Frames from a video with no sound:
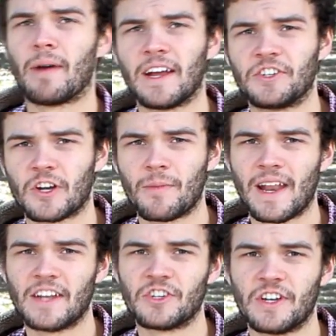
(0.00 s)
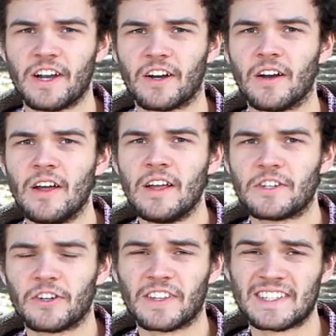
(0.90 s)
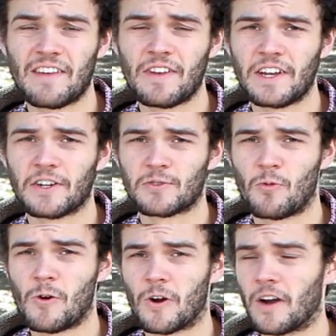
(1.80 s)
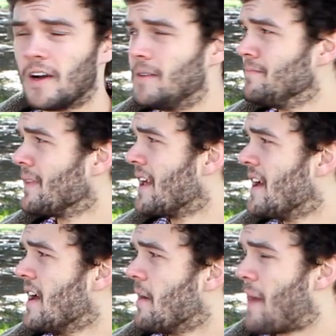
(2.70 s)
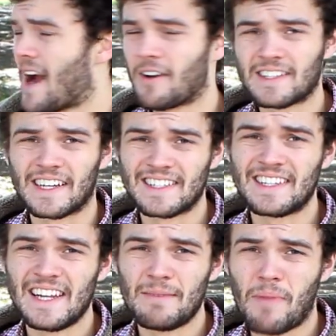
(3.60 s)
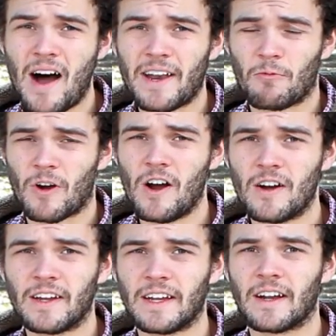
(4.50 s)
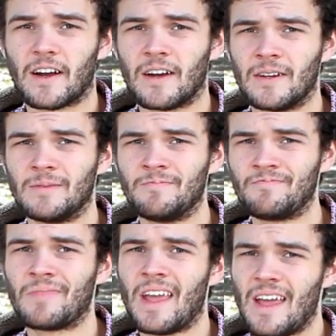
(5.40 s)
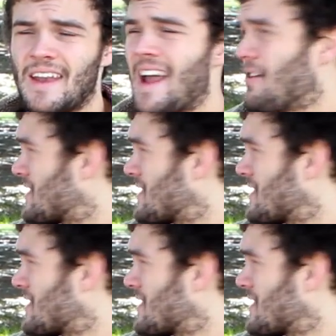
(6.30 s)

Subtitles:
by a German engineer during the 7 Years' War. Pirates like Stede Bonnet were hung here. Now it's